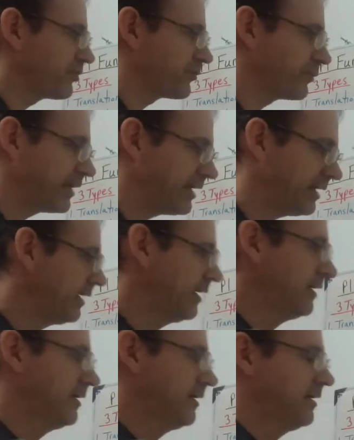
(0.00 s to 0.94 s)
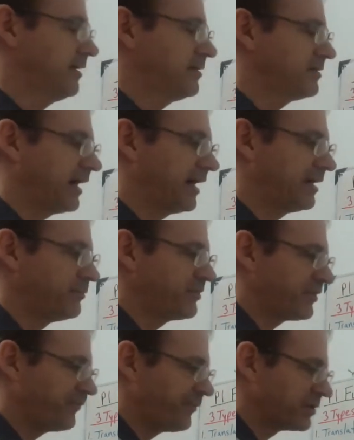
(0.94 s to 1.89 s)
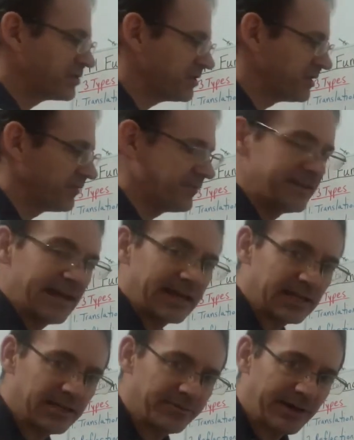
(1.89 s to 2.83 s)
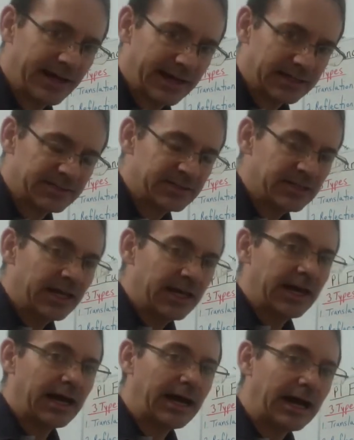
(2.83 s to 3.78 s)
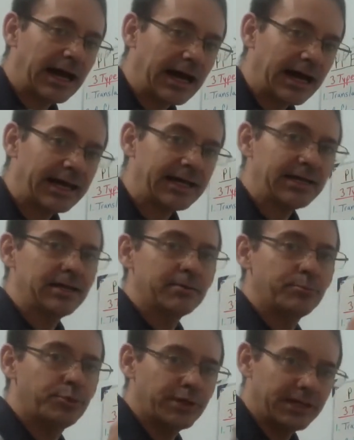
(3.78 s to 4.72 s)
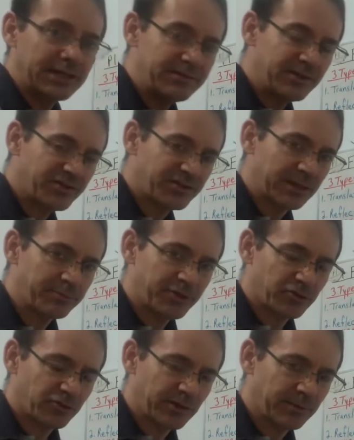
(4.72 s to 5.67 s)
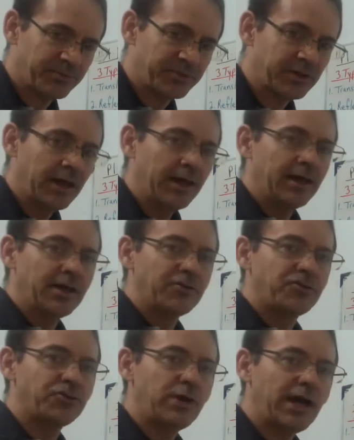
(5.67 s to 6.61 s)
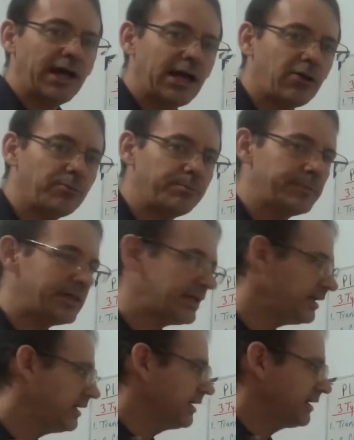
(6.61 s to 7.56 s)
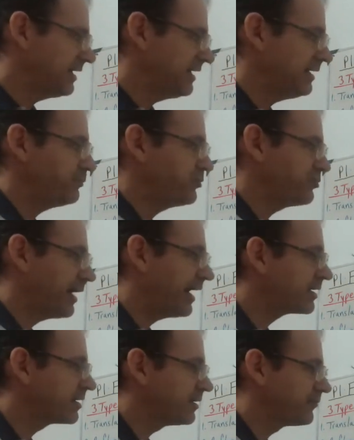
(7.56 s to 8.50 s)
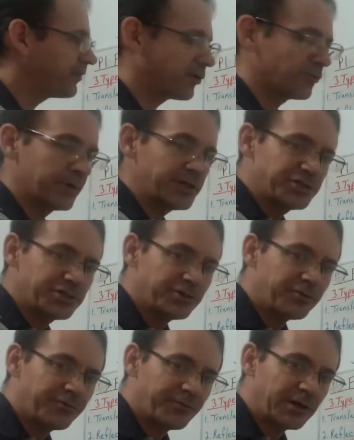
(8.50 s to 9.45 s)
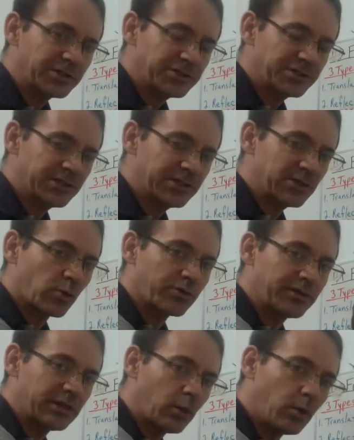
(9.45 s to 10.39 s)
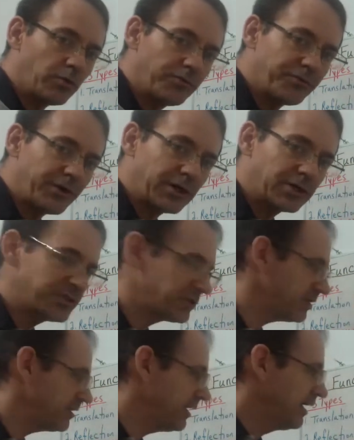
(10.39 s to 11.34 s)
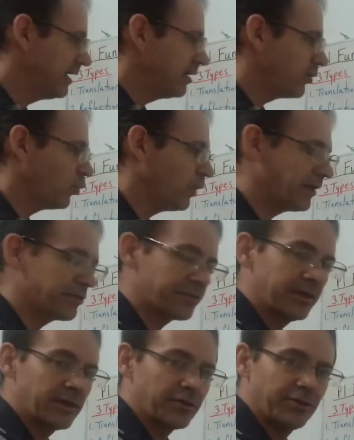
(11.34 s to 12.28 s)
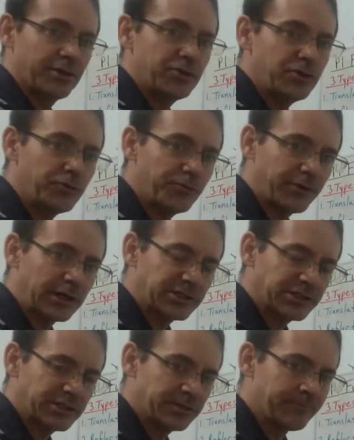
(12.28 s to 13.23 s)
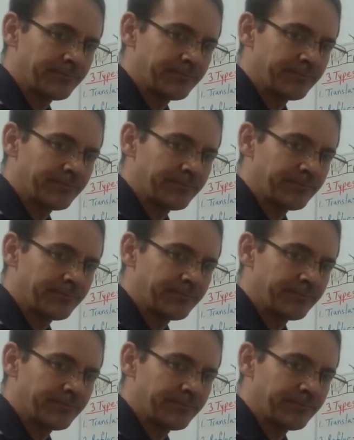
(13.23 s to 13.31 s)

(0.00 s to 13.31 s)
3 times the function of a negative x. I put in the subscripts to help me keep track of original function or the old function with the new function.